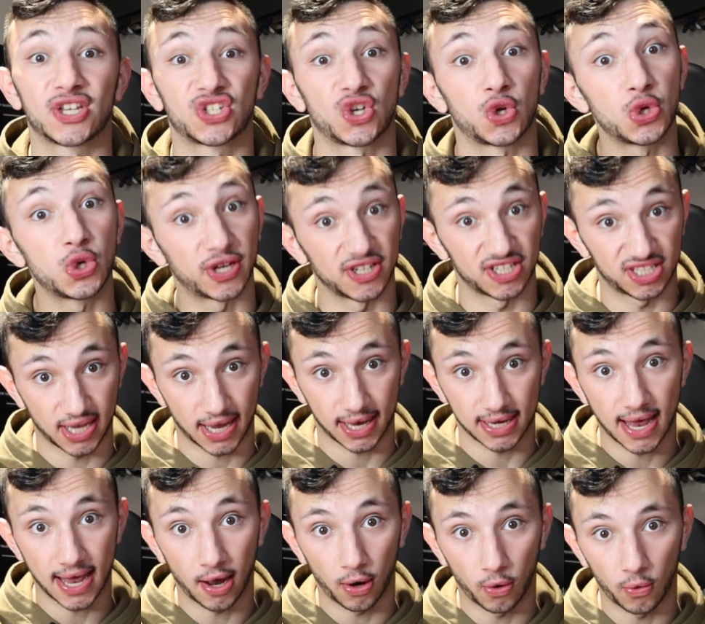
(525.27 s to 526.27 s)
So you can
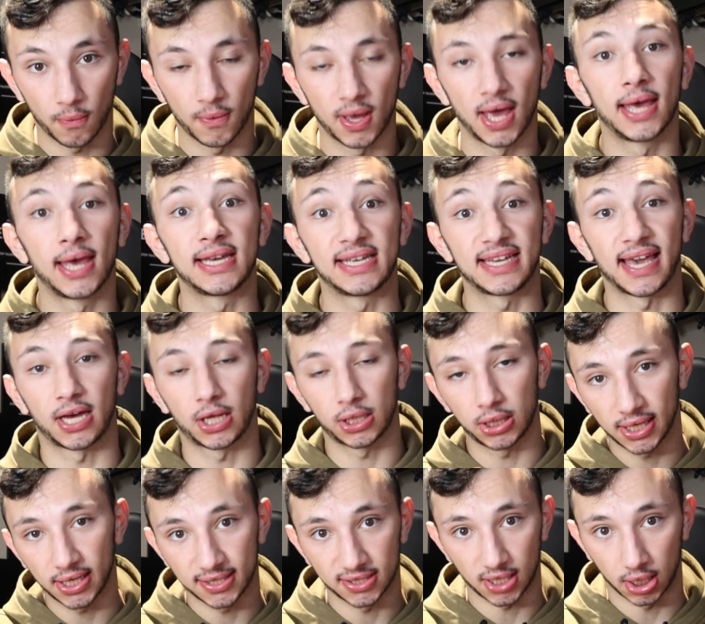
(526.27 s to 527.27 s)
stand out, get
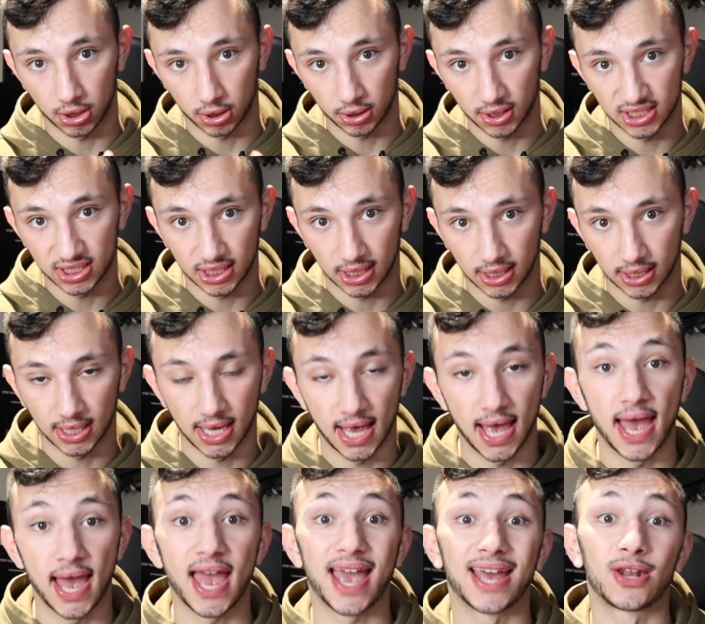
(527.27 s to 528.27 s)
clicks on your listing,
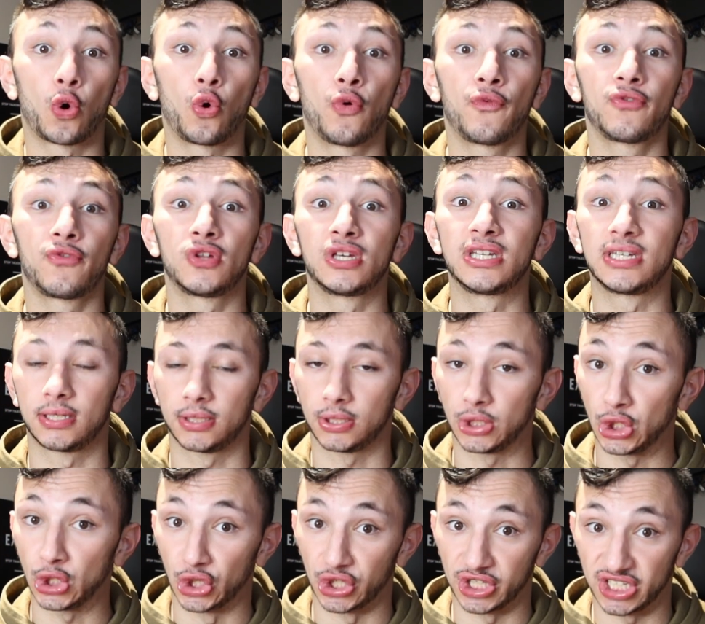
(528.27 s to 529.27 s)
and hopefully
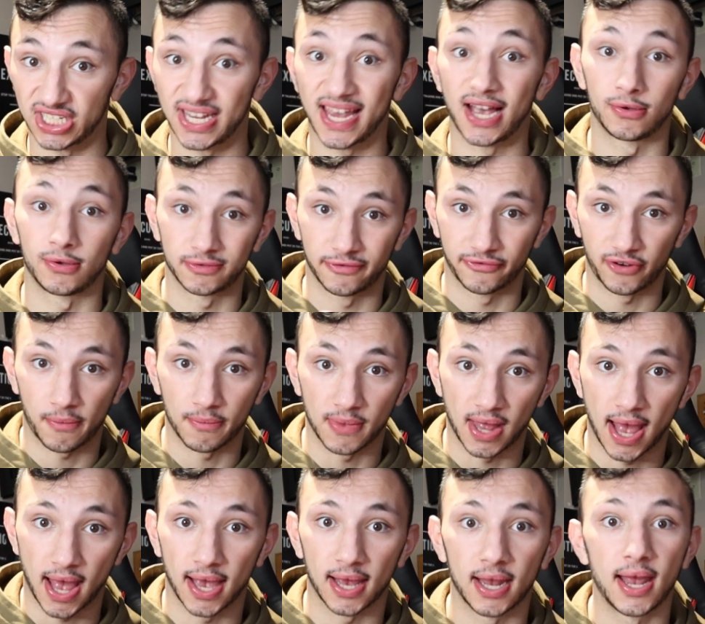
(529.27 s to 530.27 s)
earn sales from
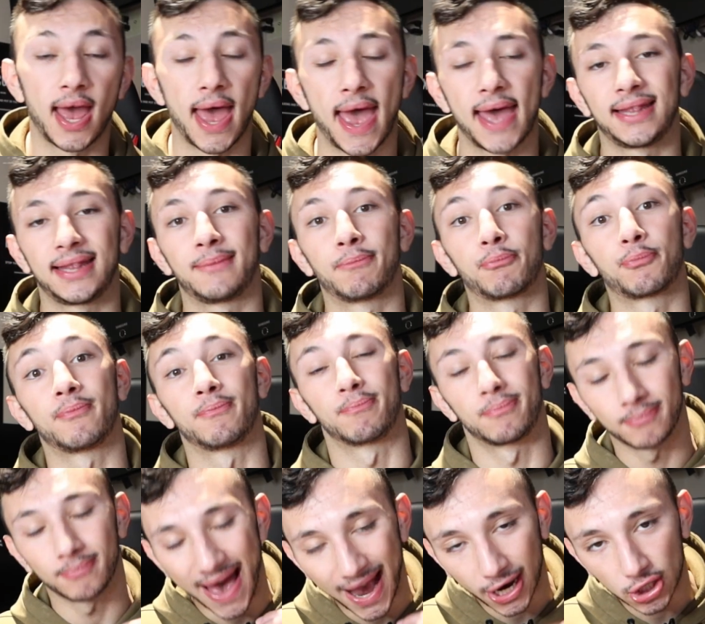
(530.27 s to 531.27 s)
that, and then
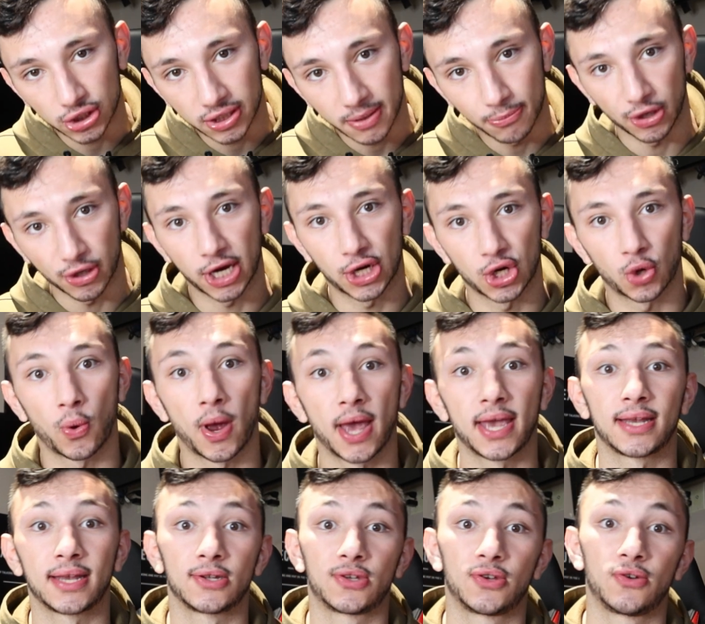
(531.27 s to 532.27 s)
actually break your way
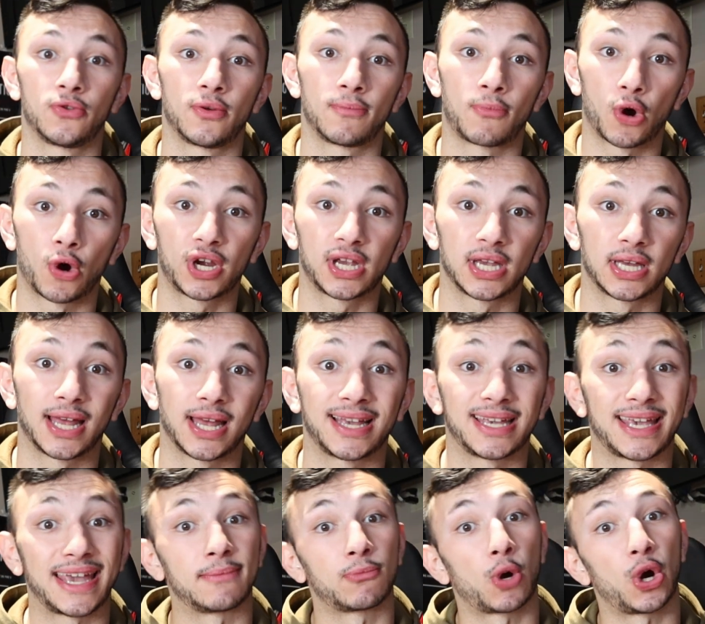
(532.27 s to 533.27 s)
into the market and
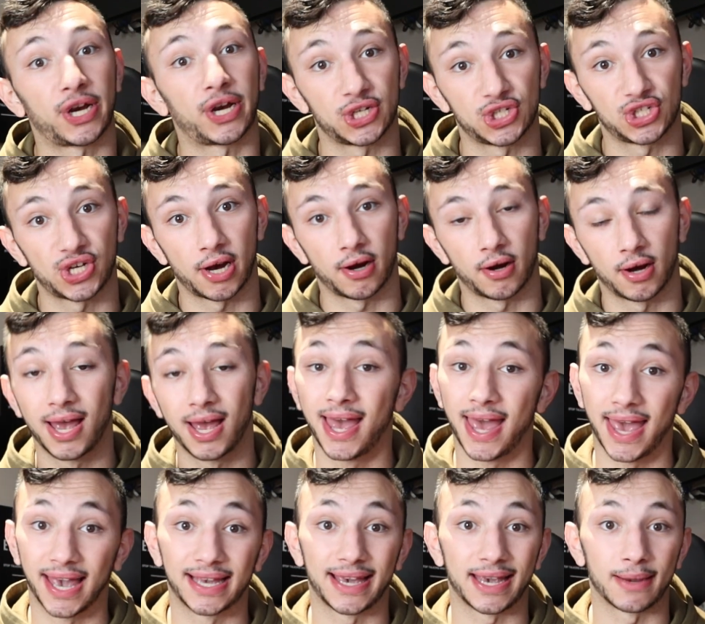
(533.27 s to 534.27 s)
gain market share
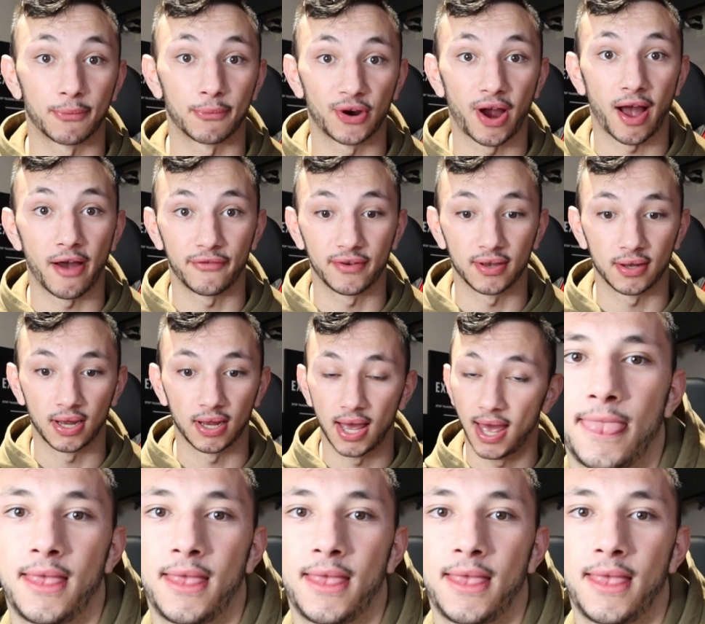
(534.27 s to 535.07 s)
and gain profit.